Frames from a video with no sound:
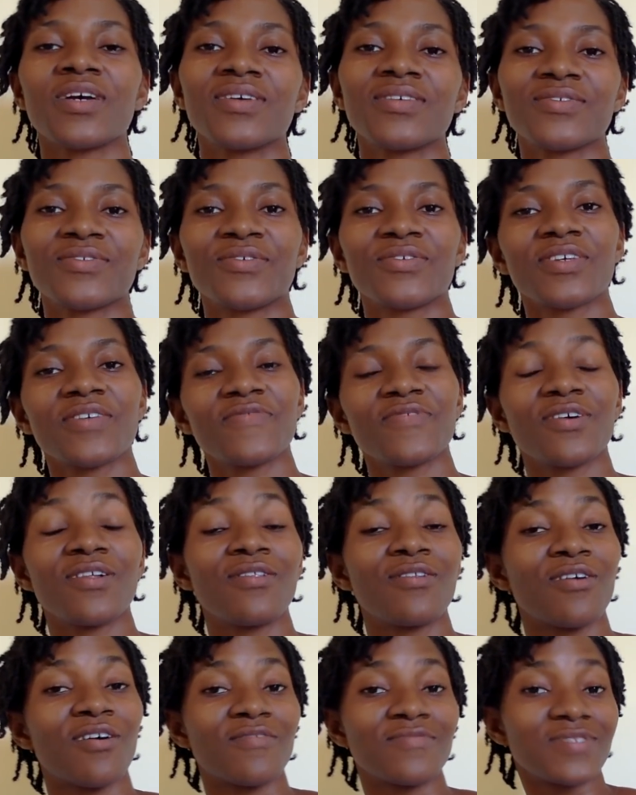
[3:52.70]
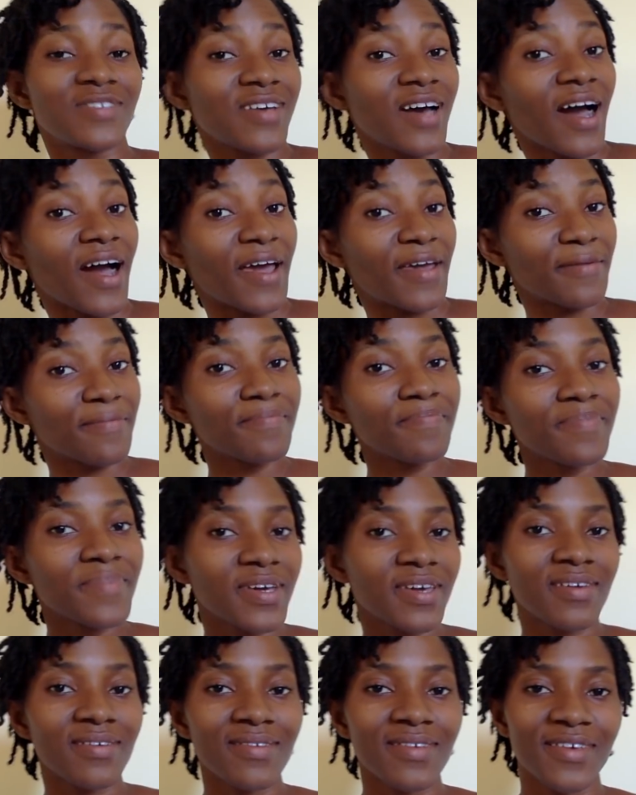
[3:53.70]
So give your love time.
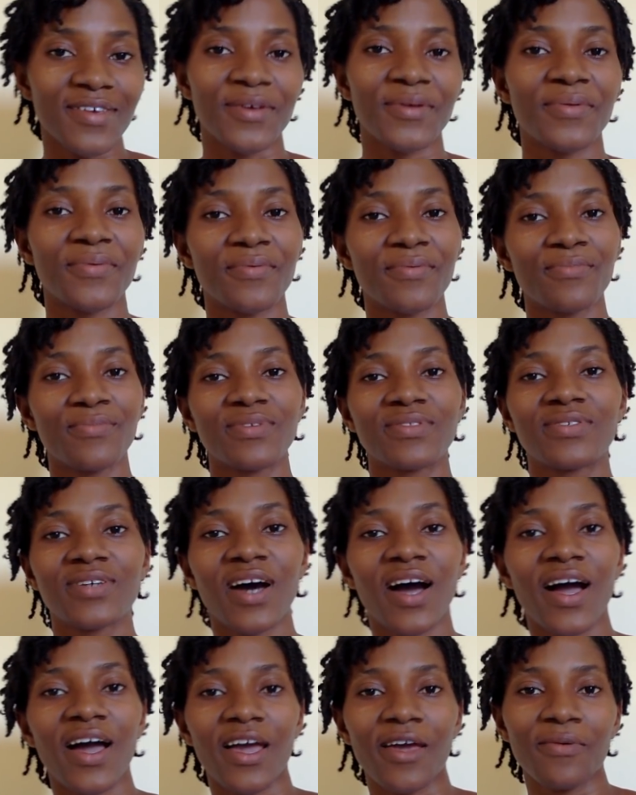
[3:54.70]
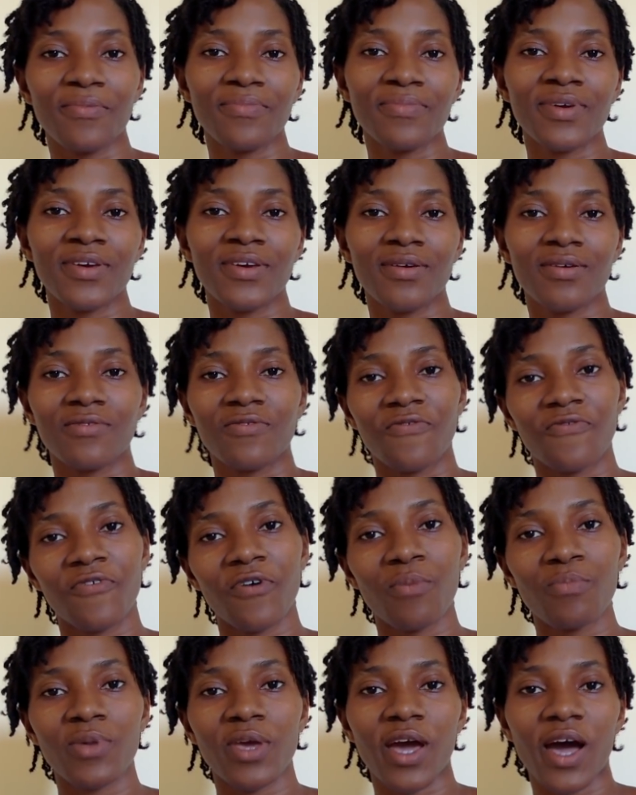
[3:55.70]
With time it will
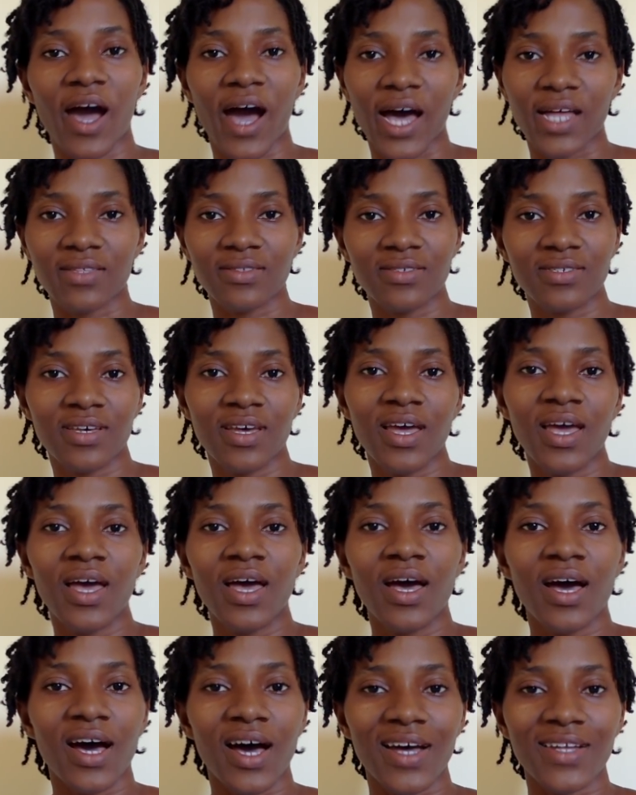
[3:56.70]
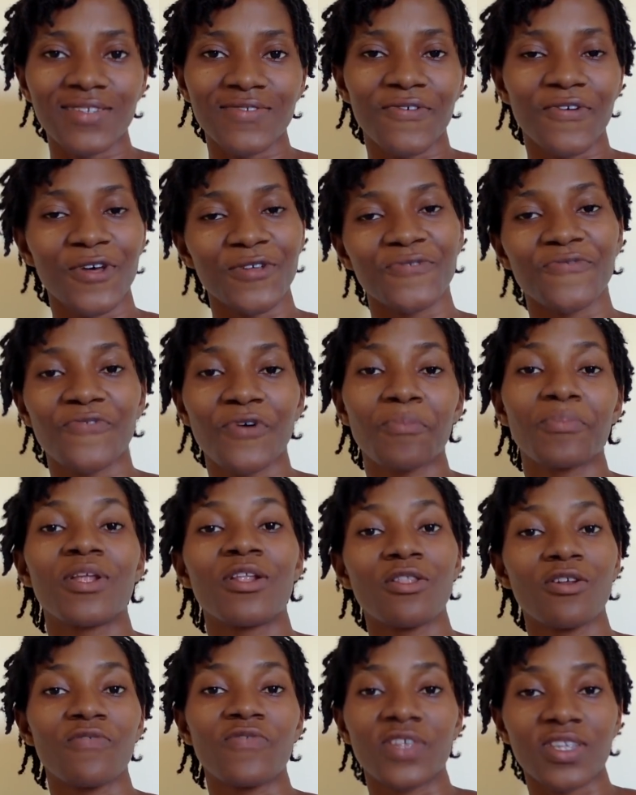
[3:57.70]
form a heart and it will form
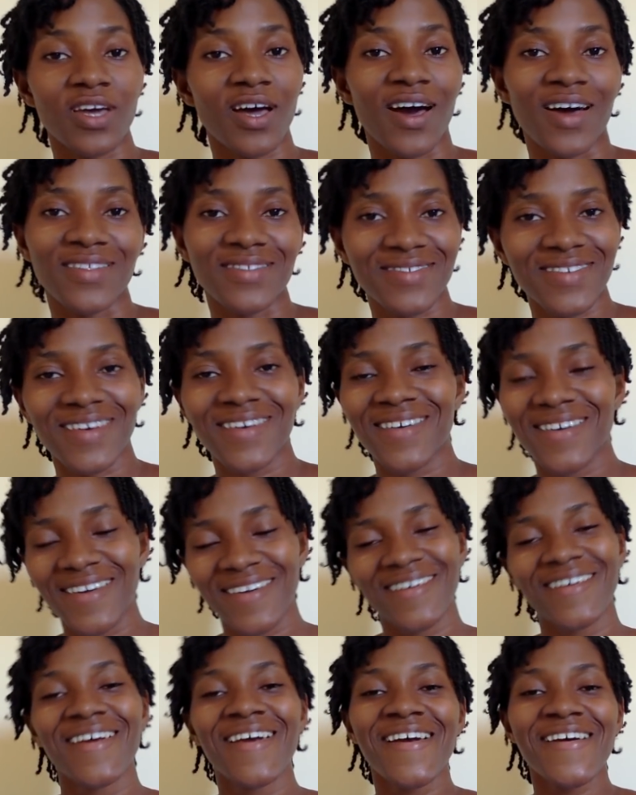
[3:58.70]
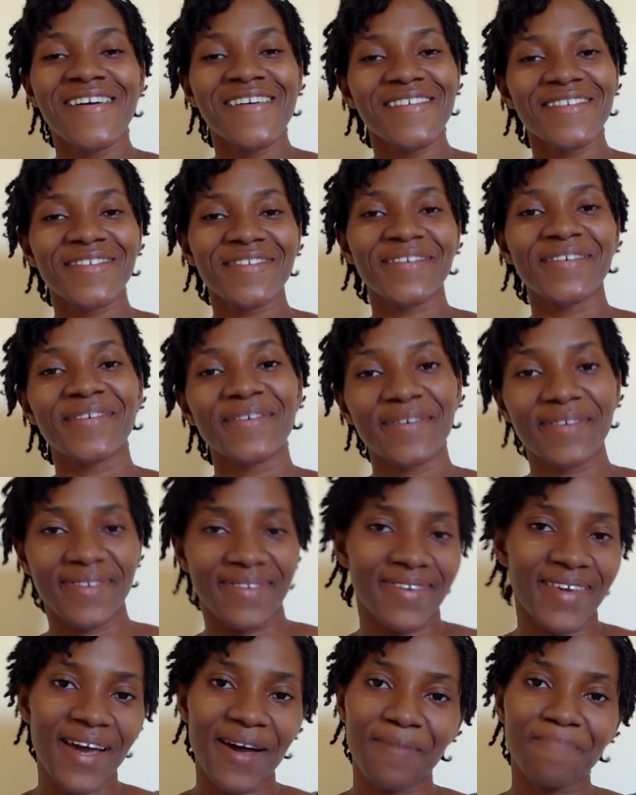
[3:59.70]
a loving heart. So
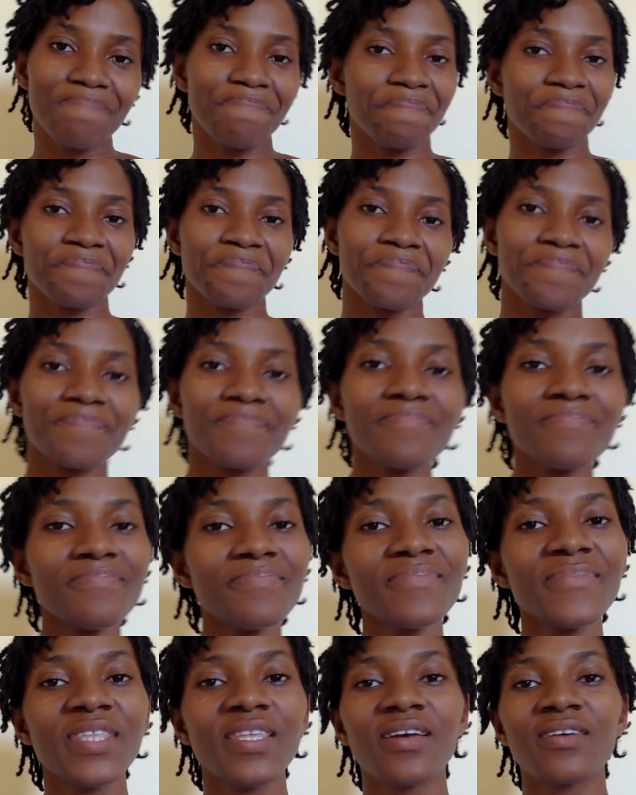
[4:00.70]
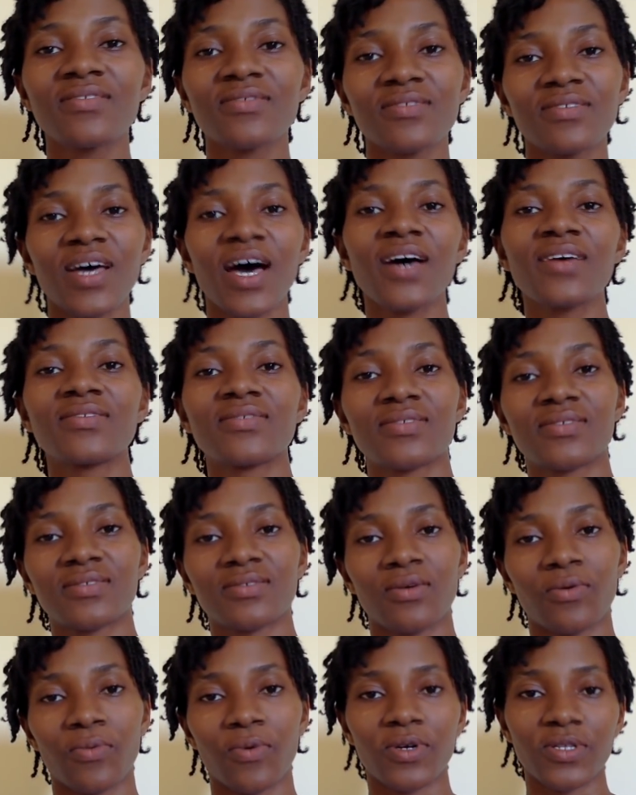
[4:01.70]
yeah, so
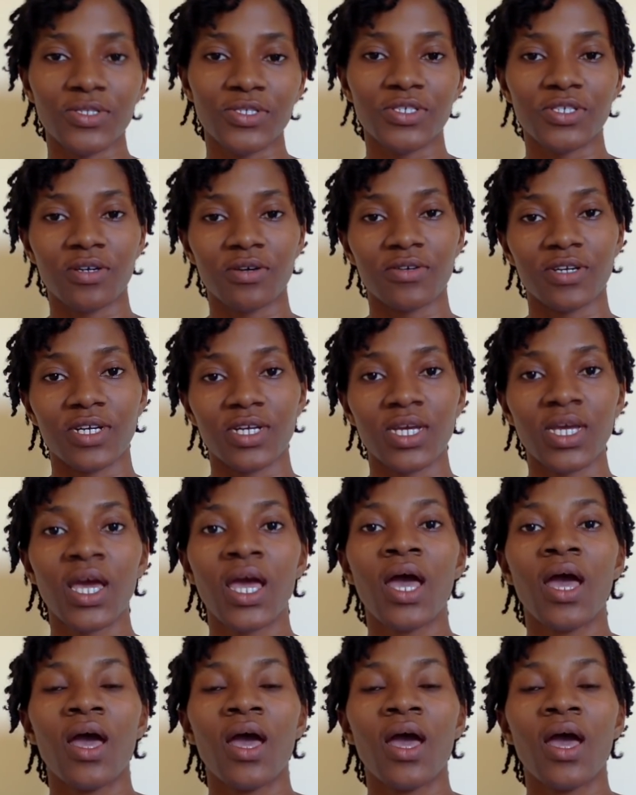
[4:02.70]
that's one theory.